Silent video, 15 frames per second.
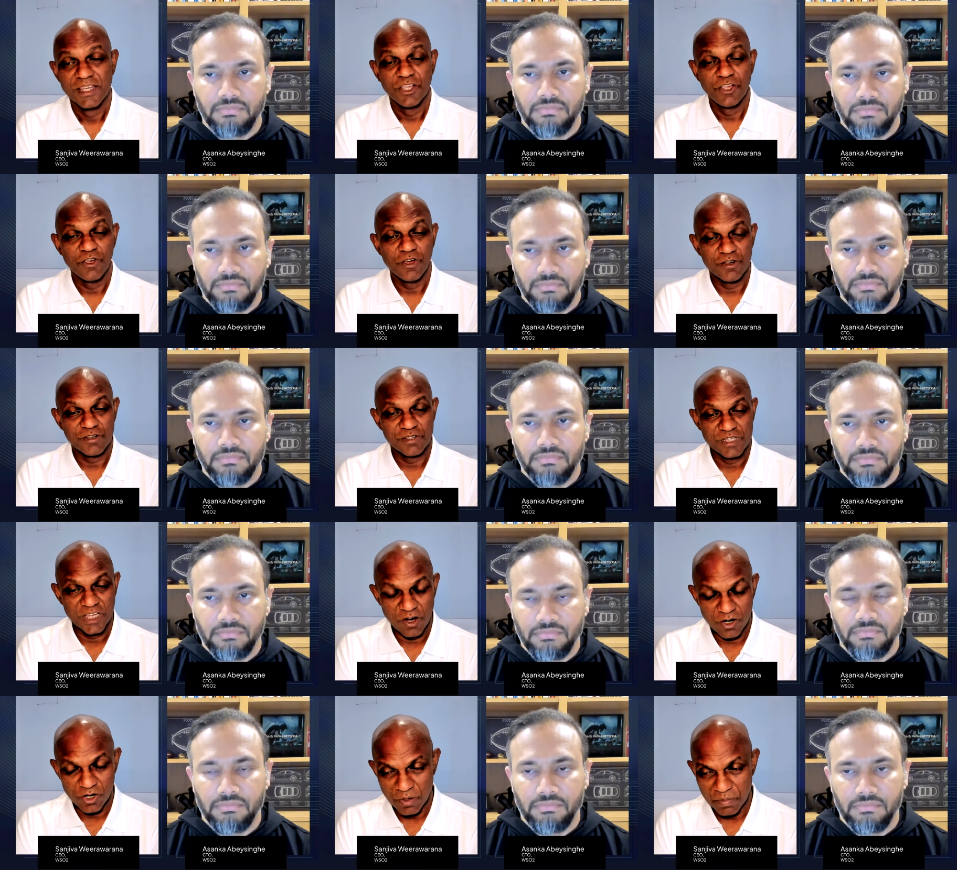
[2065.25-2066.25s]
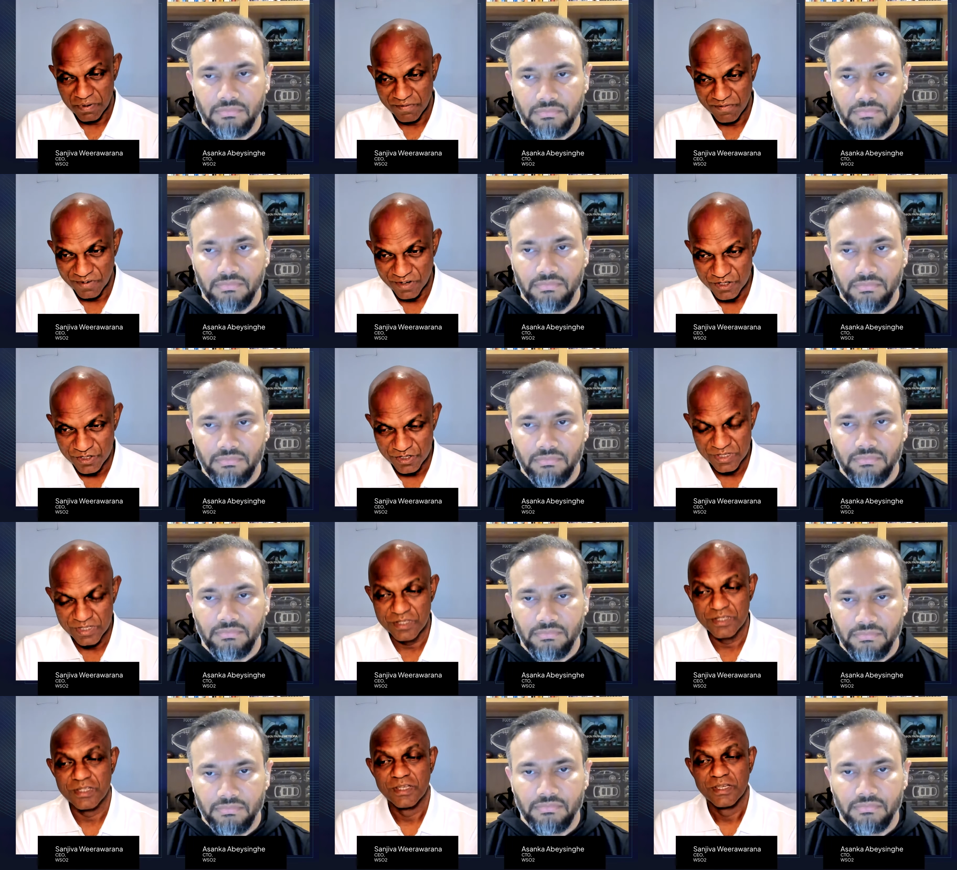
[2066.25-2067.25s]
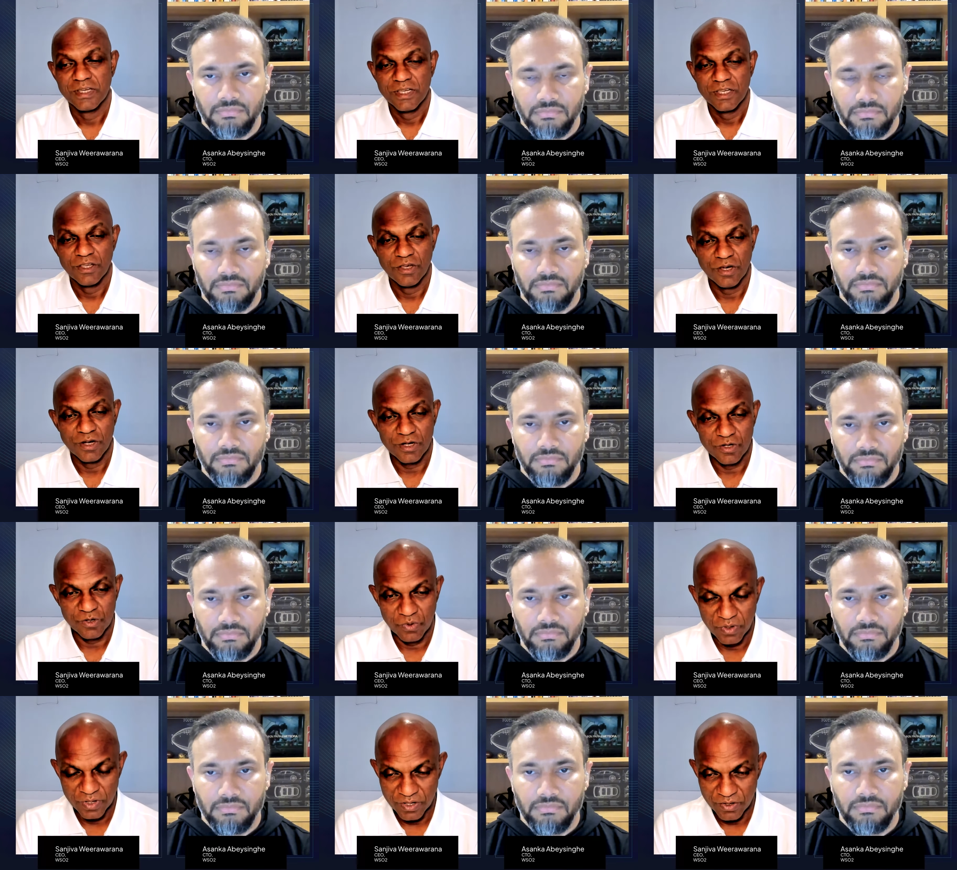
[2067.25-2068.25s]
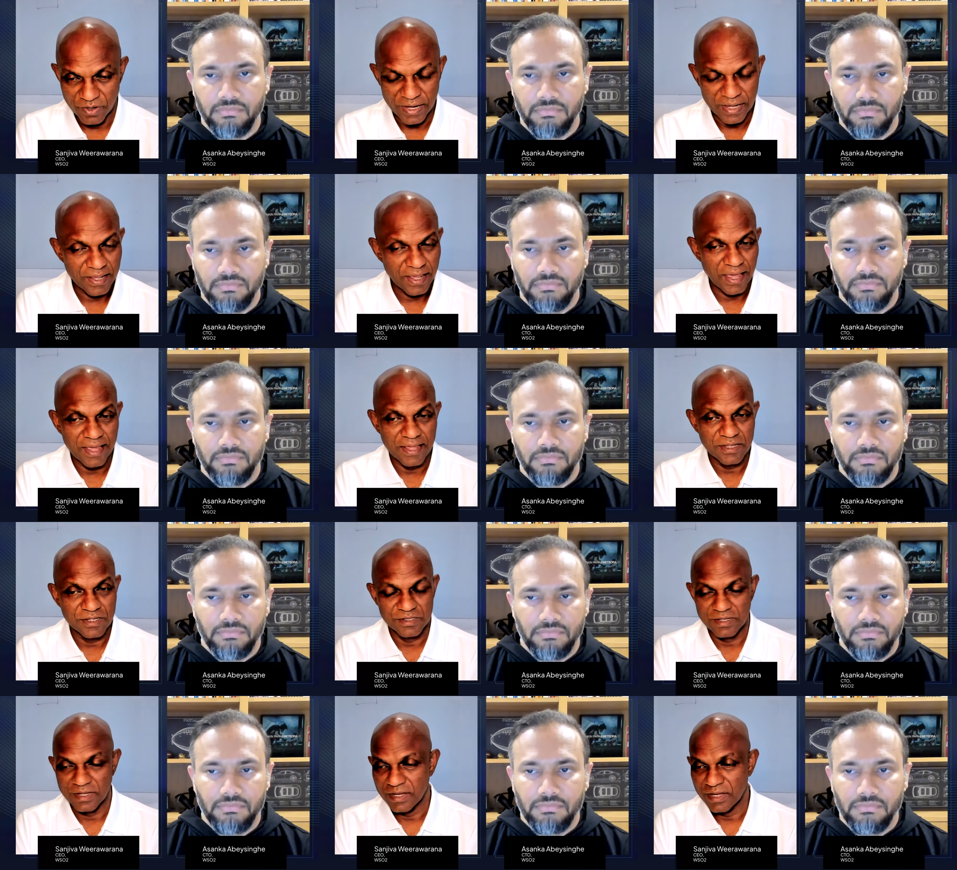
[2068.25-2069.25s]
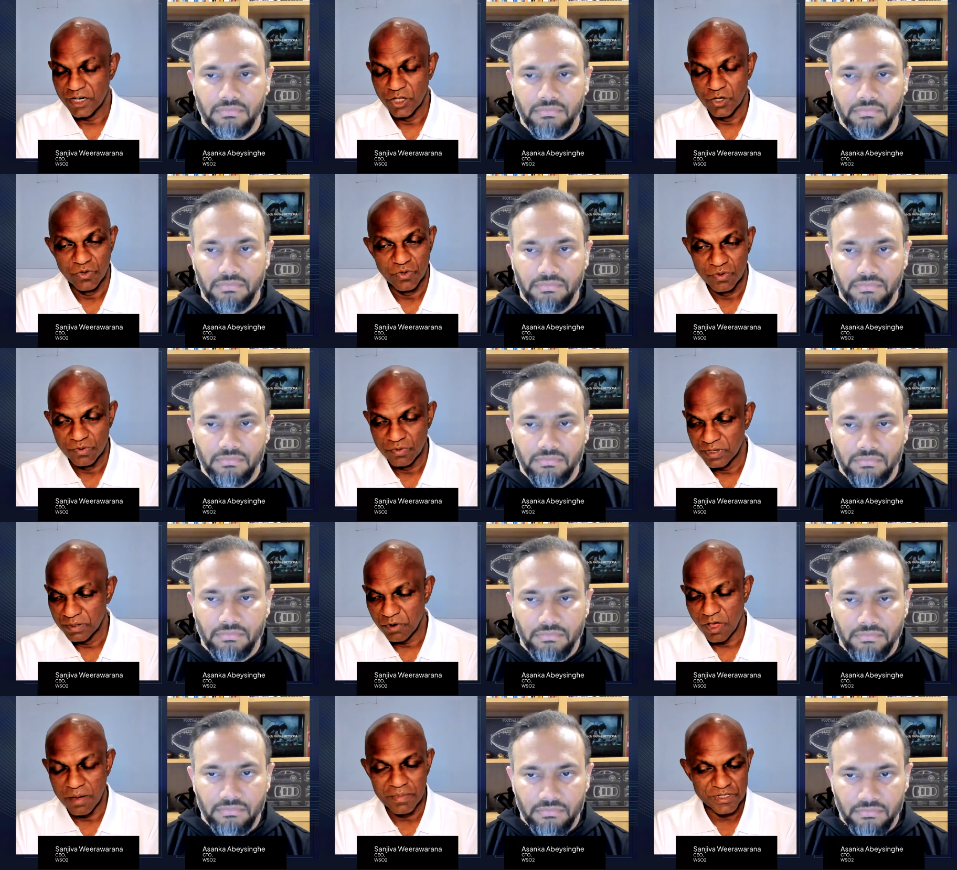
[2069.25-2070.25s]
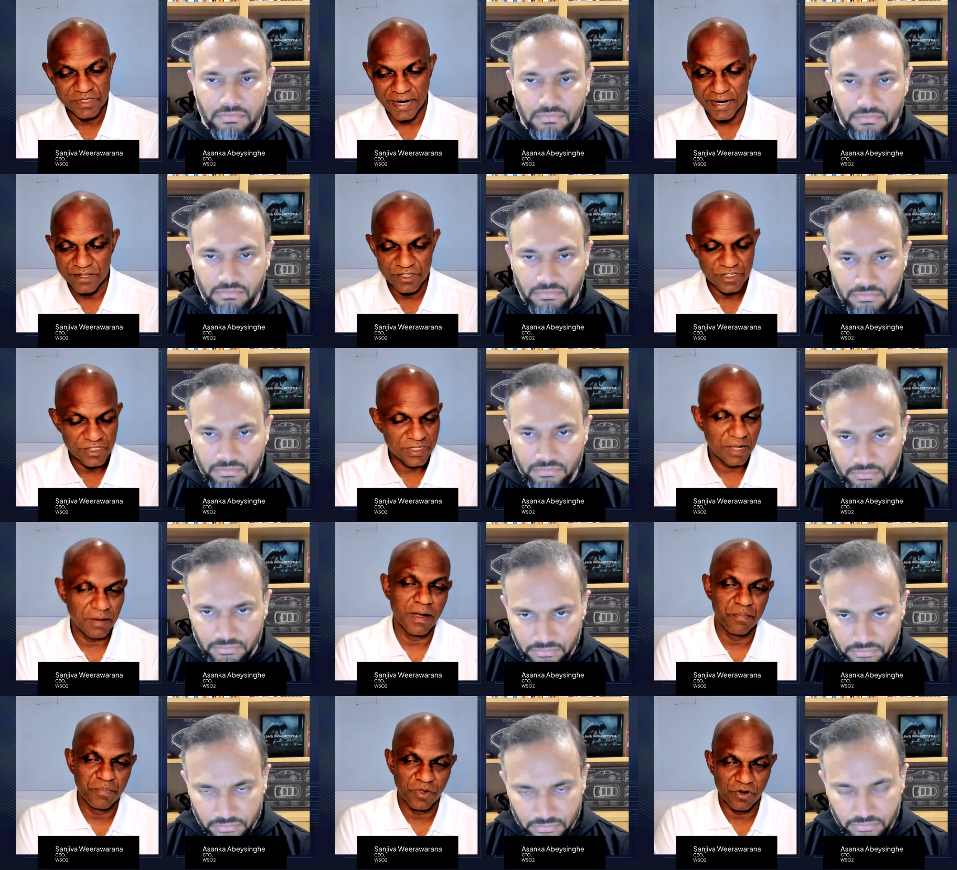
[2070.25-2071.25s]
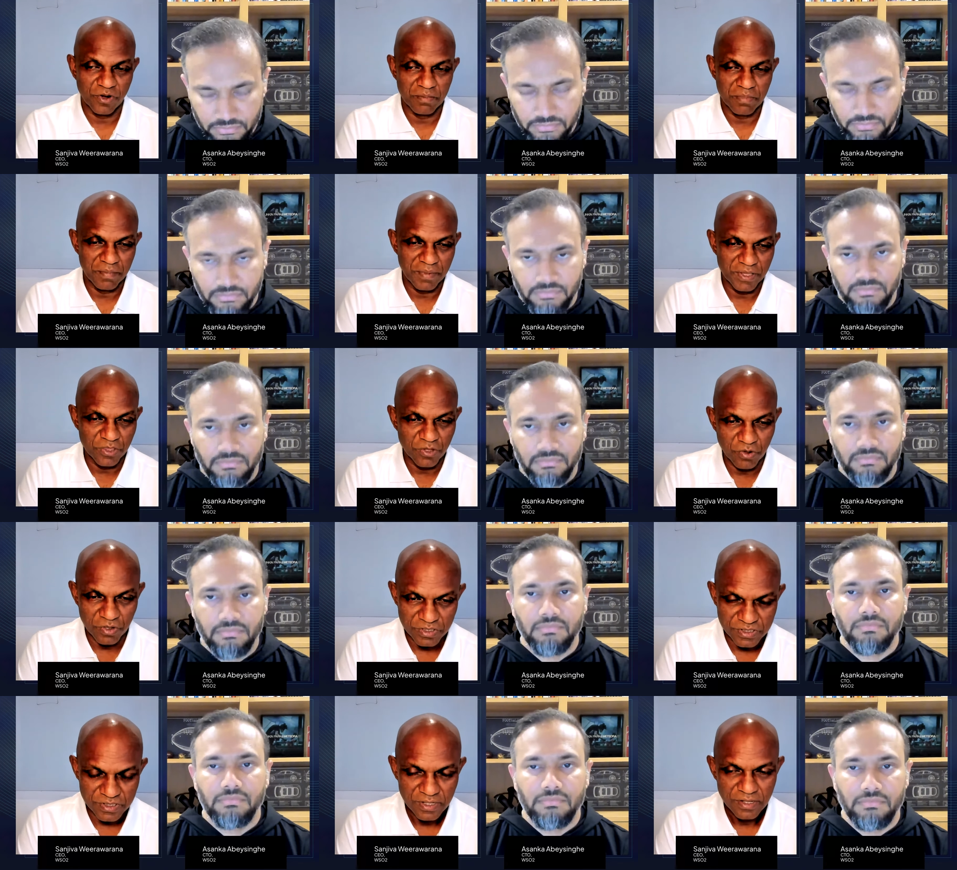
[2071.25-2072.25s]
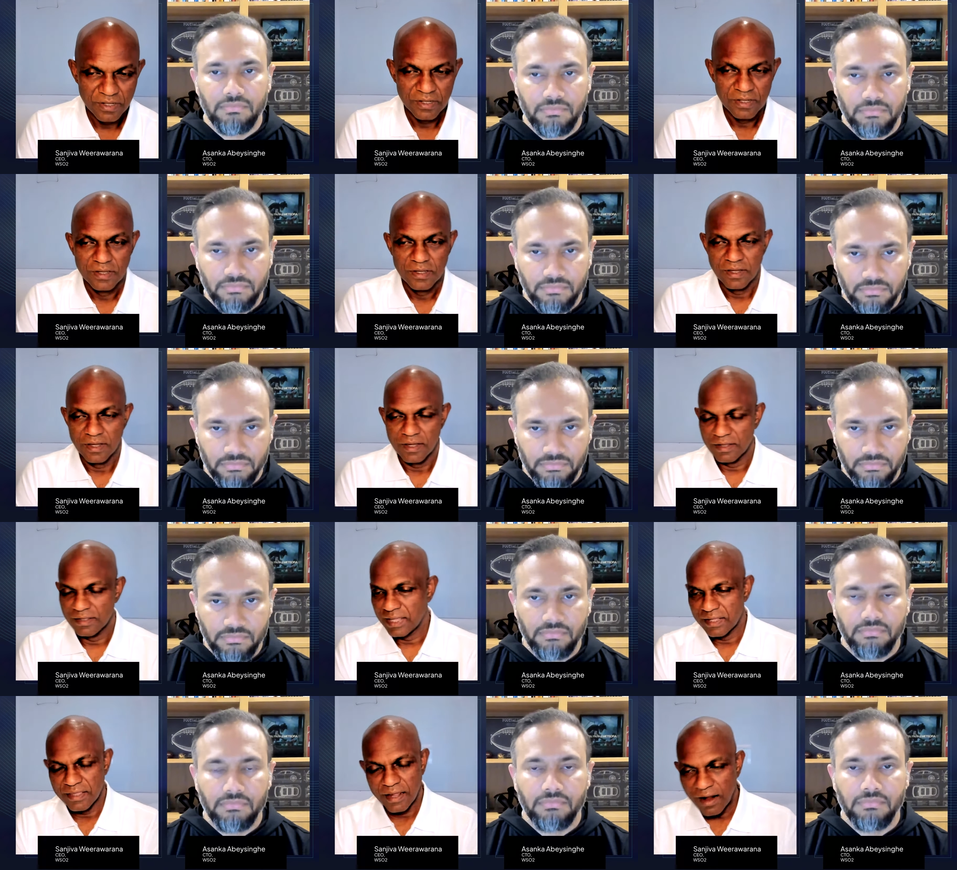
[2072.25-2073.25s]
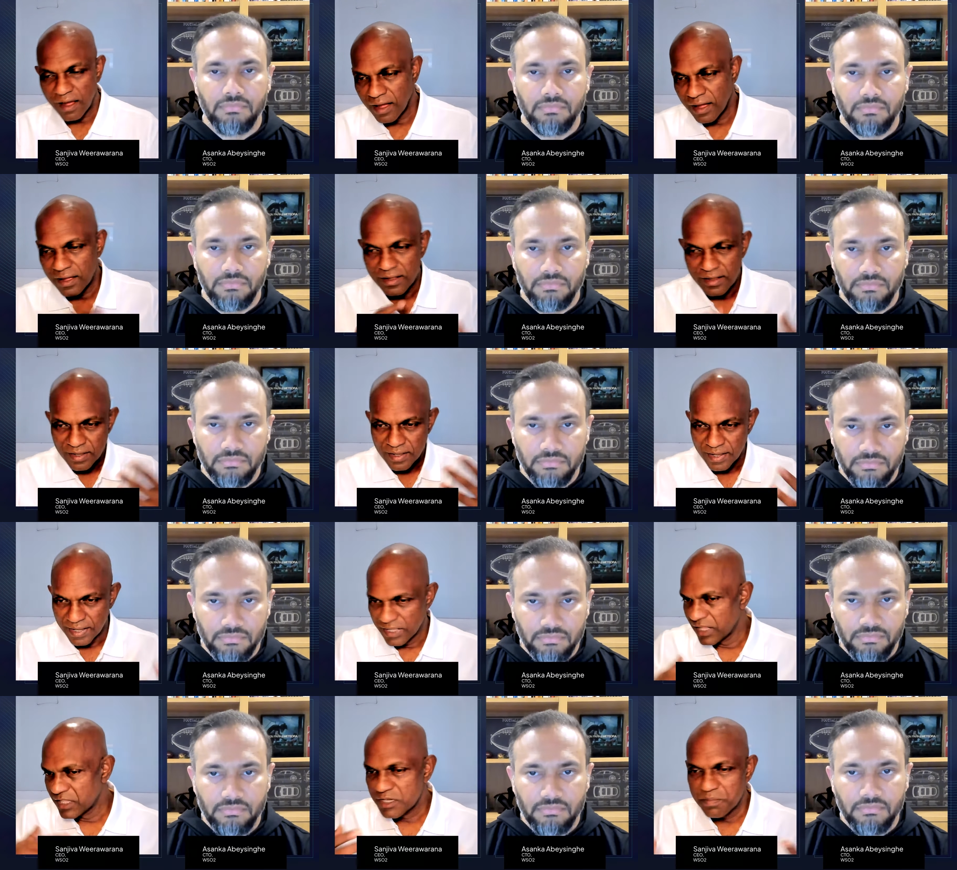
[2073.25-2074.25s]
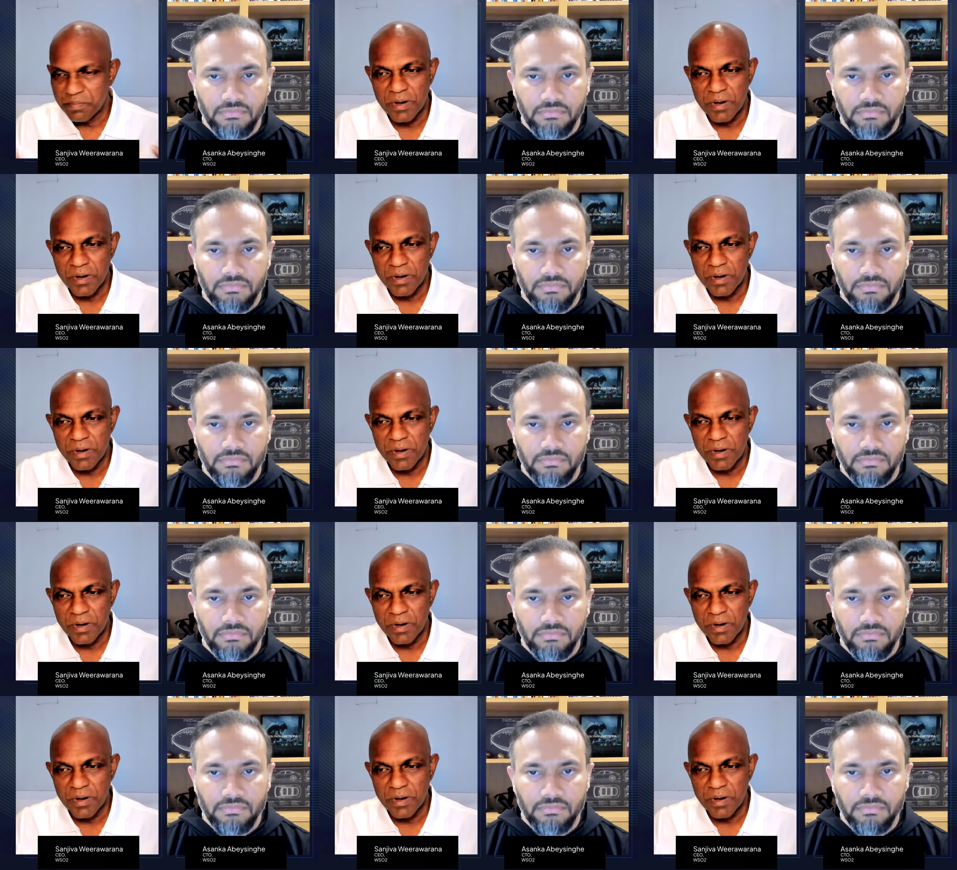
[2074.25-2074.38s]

Speaker 1: you have to stay on top of versions you have to you know as uh, new deployment strategies come up you have to implement those uh, there, there, are it's a